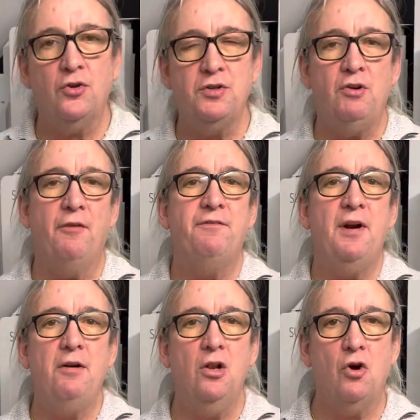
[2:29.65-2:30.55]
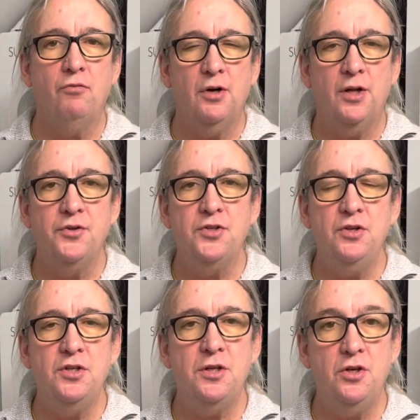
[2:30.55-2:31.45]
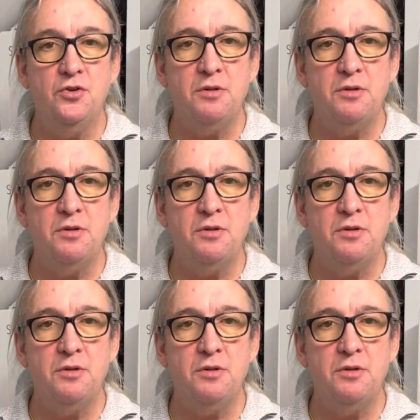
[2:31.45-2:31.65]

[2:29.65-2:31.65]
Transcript: so if you've got very long runs, you use a